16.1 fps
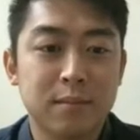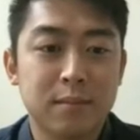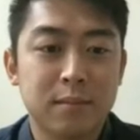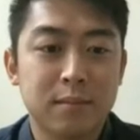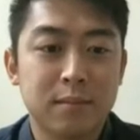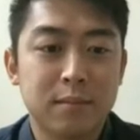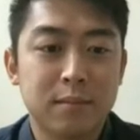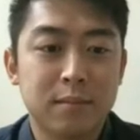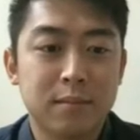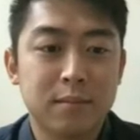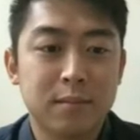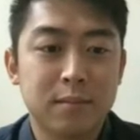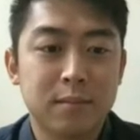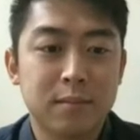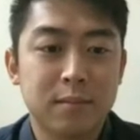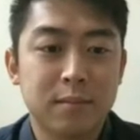
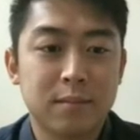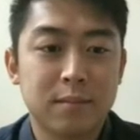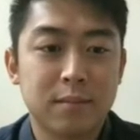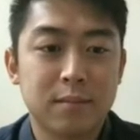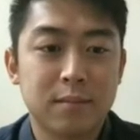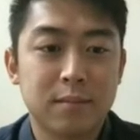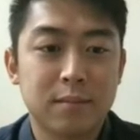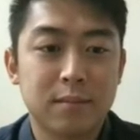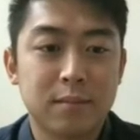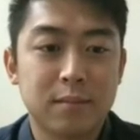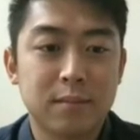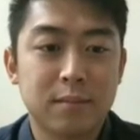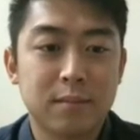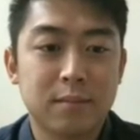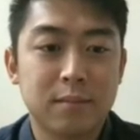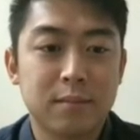
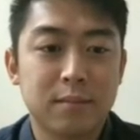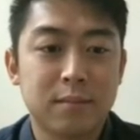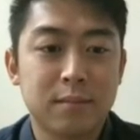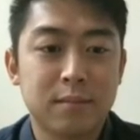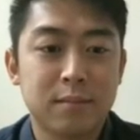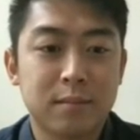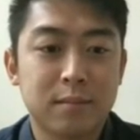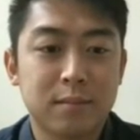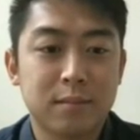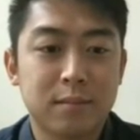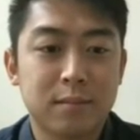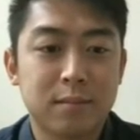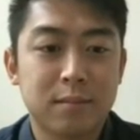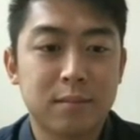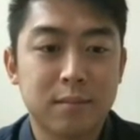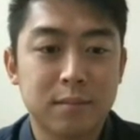
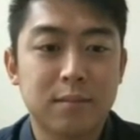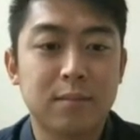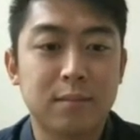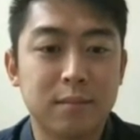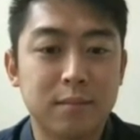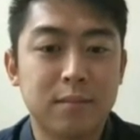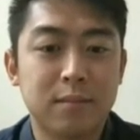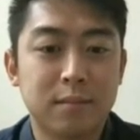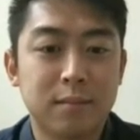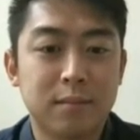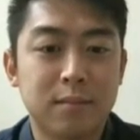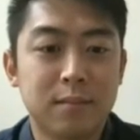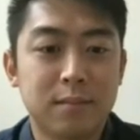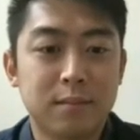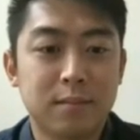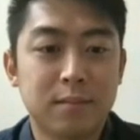
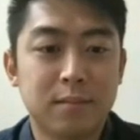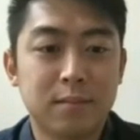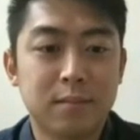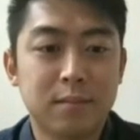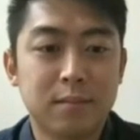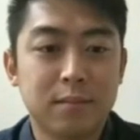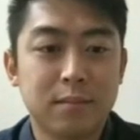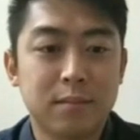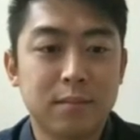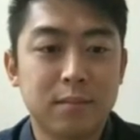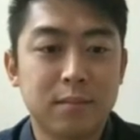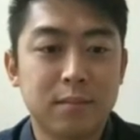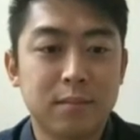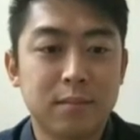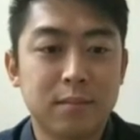No words are spoken by the person on screen.